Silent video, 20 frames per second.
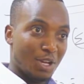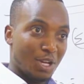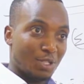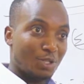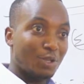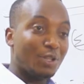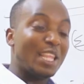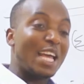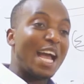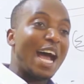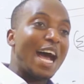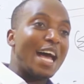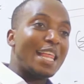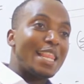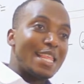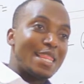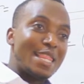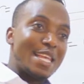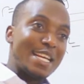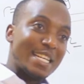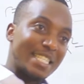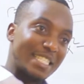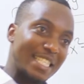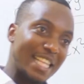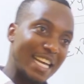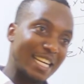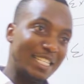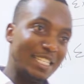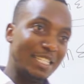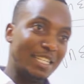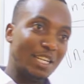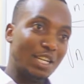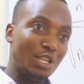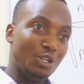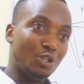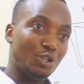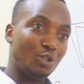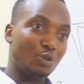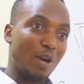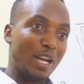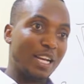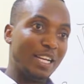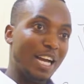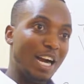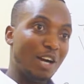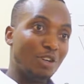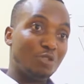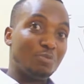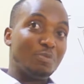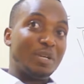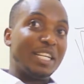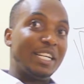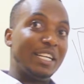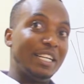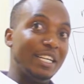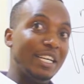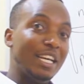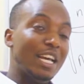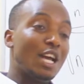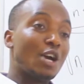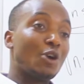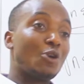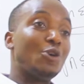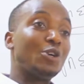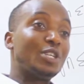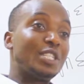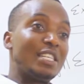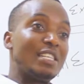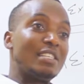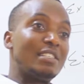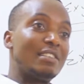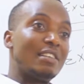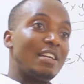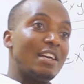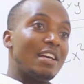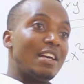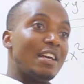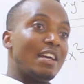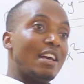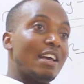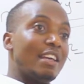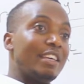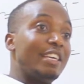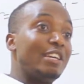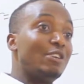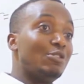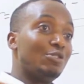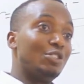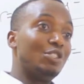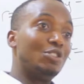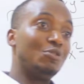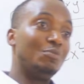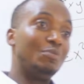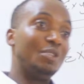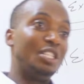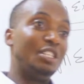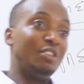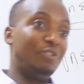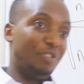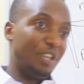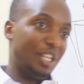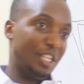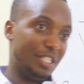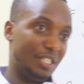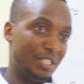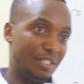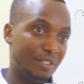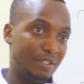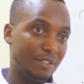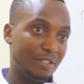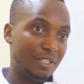So there are other things that usually ultimately causes yield to be different.